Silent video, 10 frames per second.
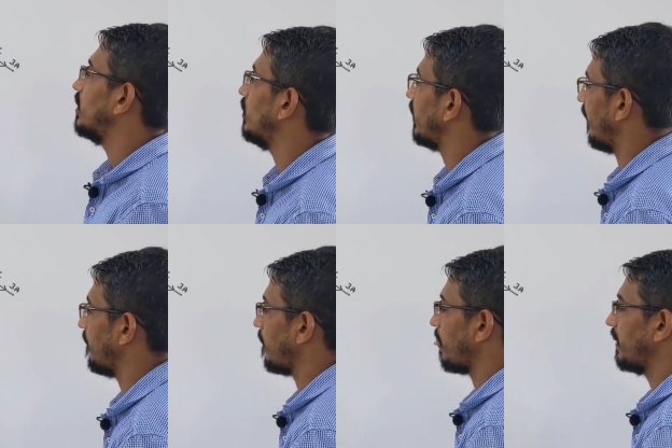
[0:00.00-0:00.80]
Okay.
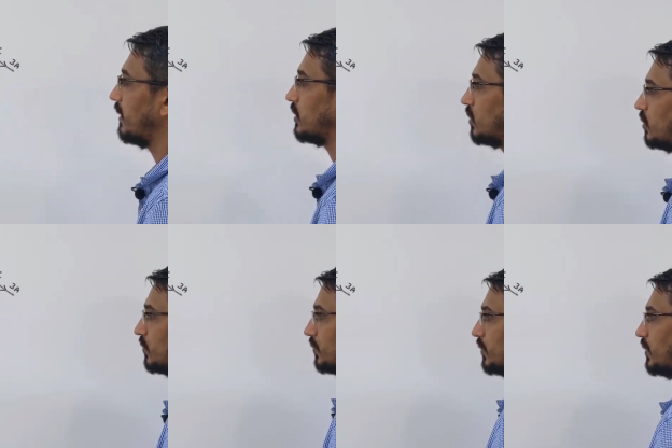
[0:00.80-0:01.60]

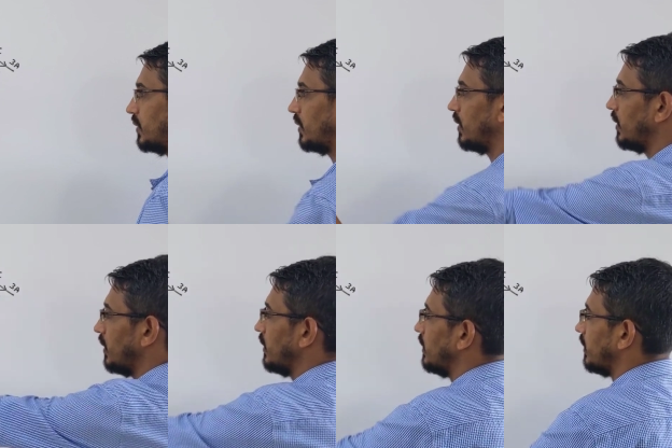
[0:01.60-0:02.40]
So
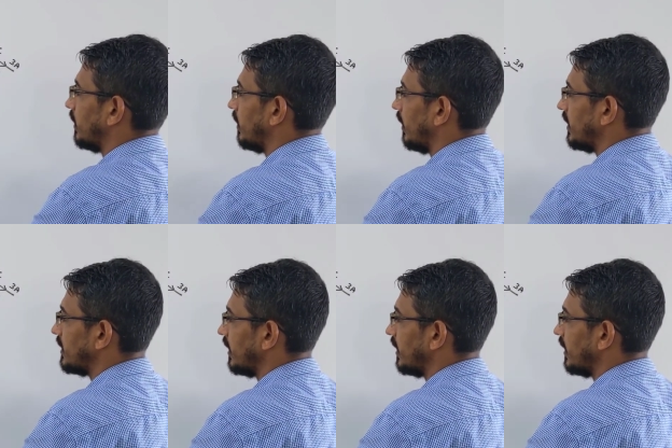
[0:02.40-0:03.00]
let's